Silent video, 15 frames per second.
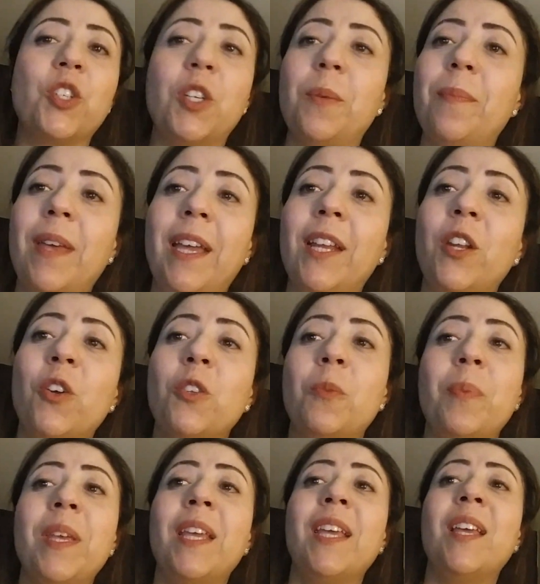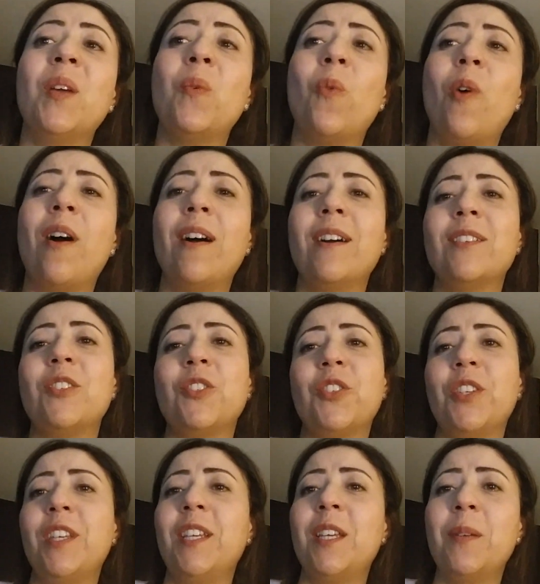She may not be what
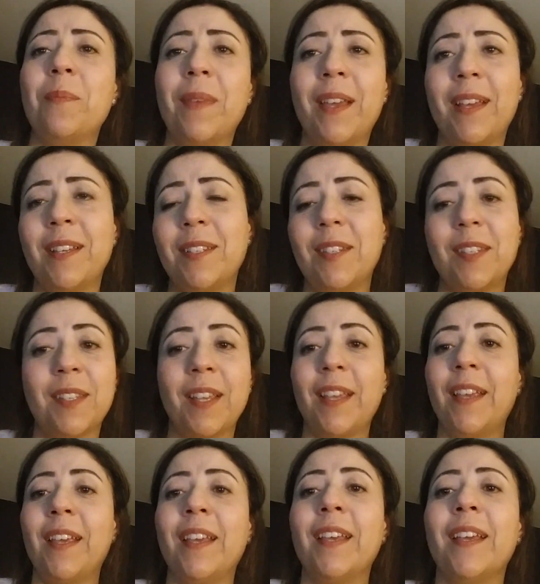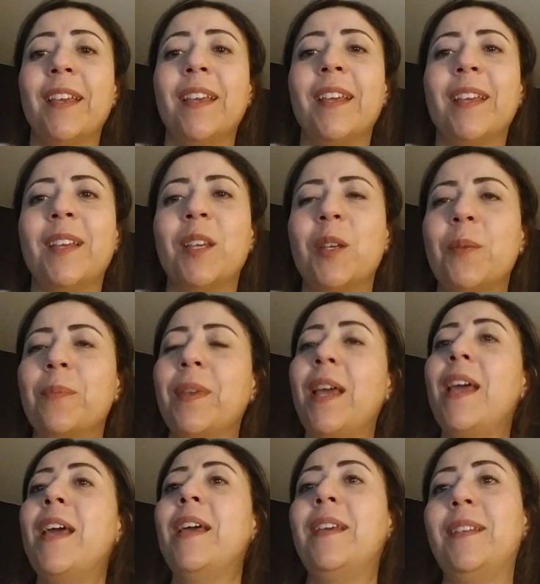she may seem
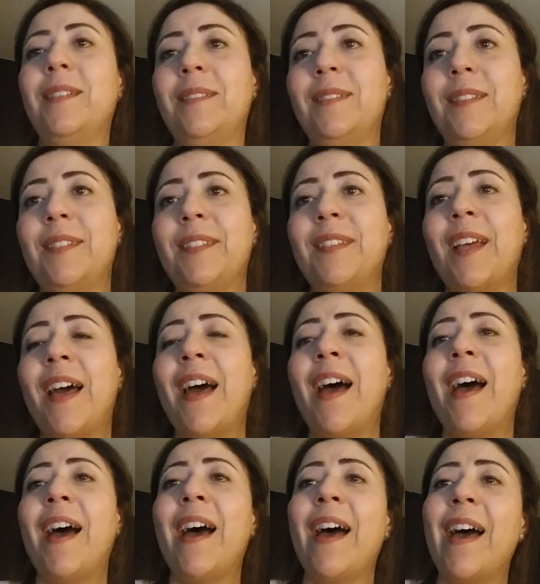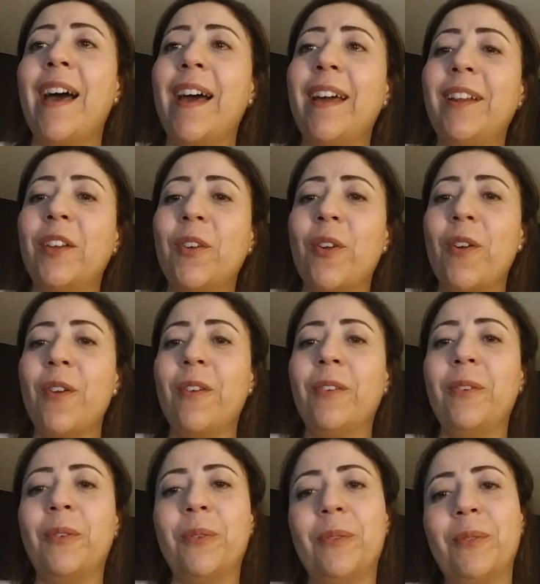inside
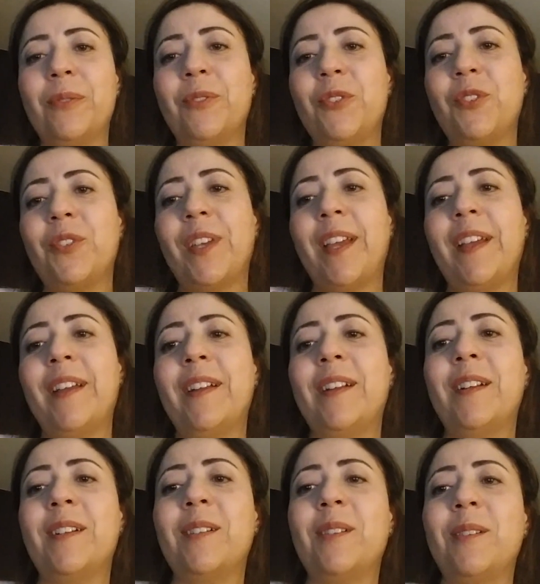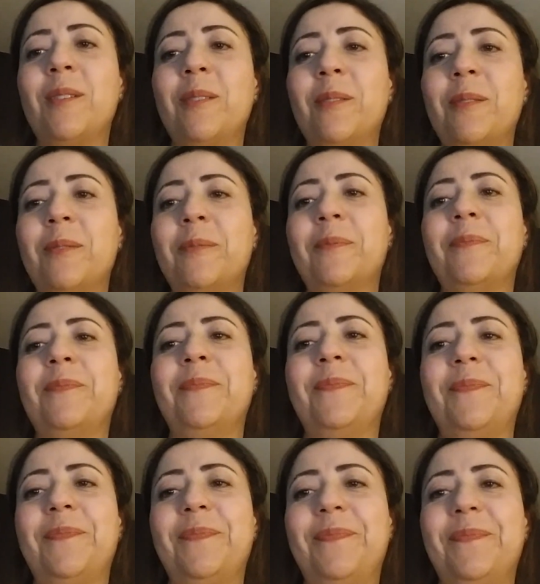her shell.